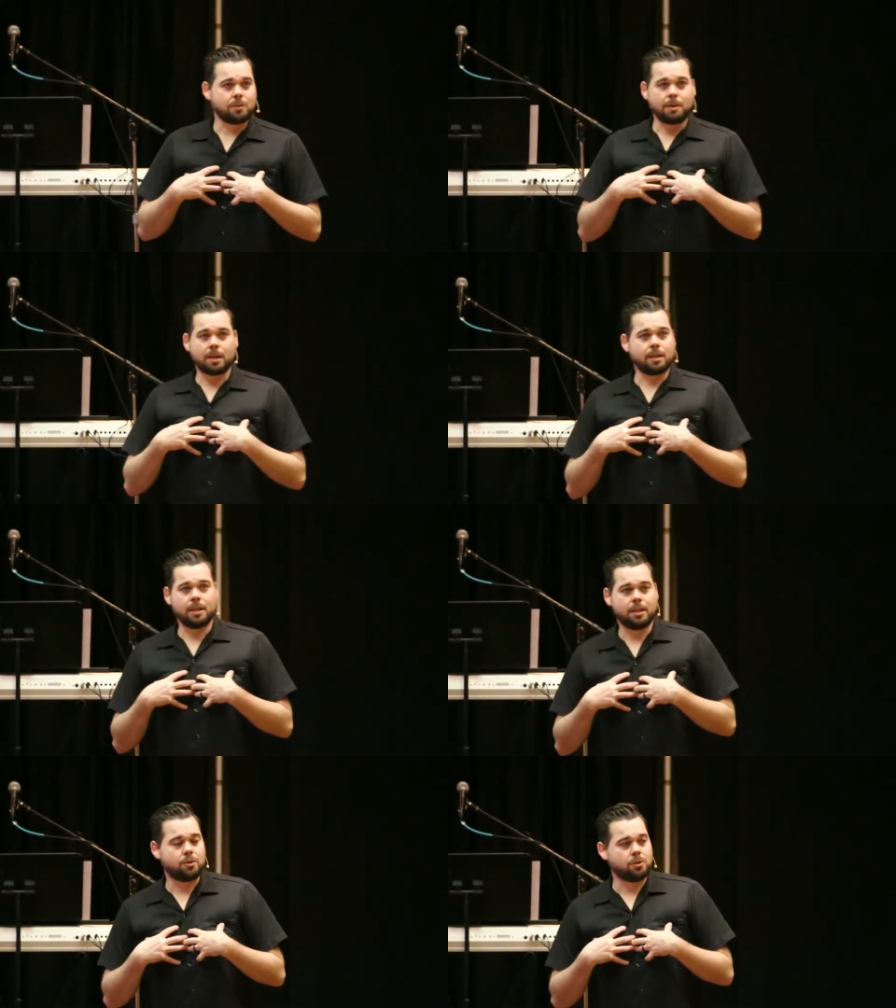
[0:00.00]
so I'm not going to
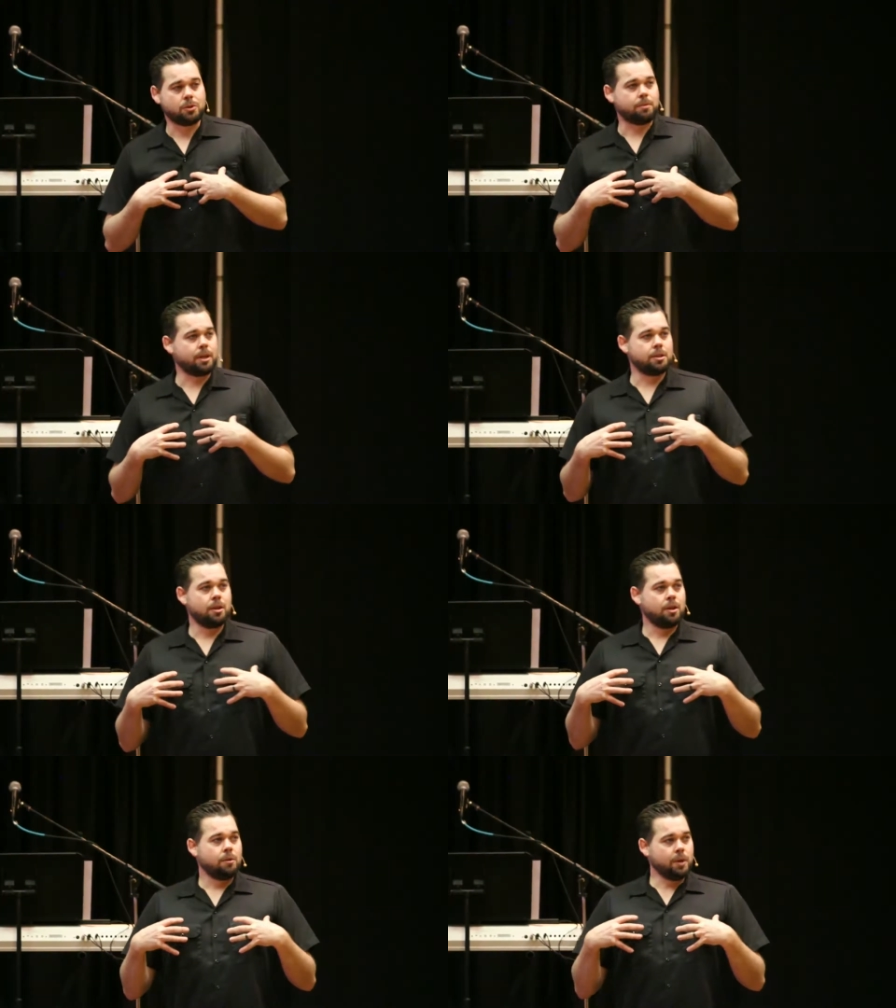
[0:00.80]
get into it too much.
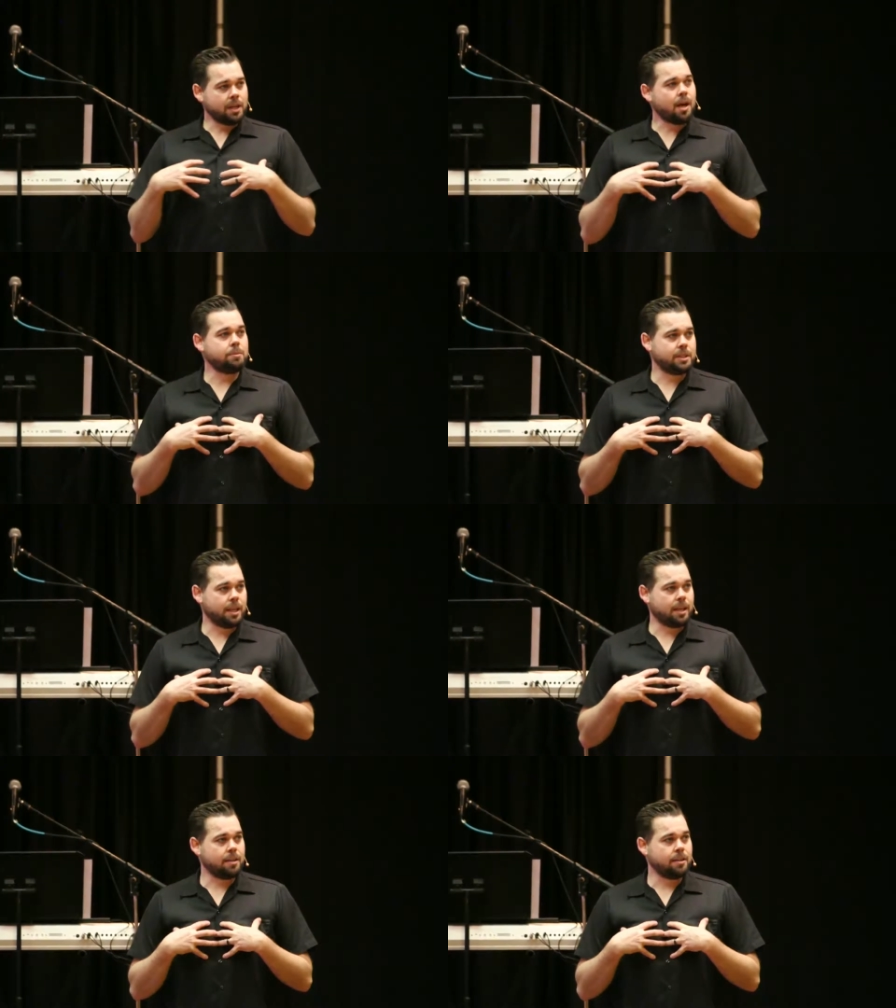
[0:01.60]
When it comes
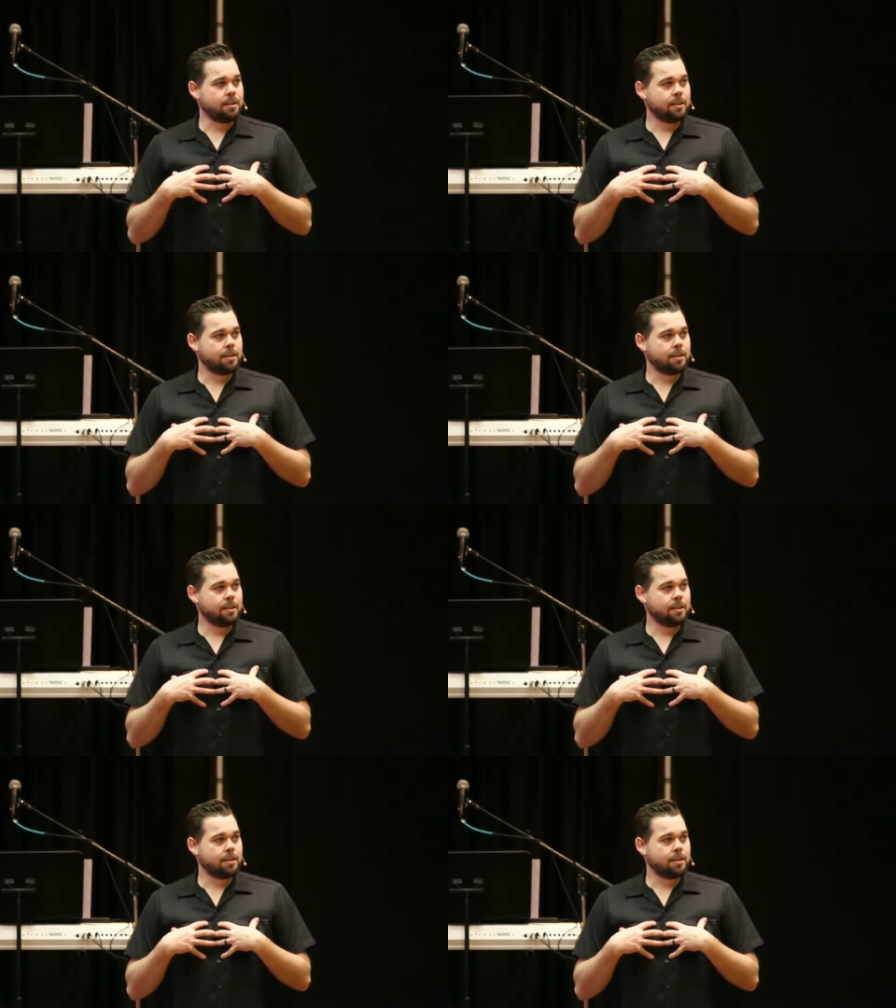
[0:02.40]
in,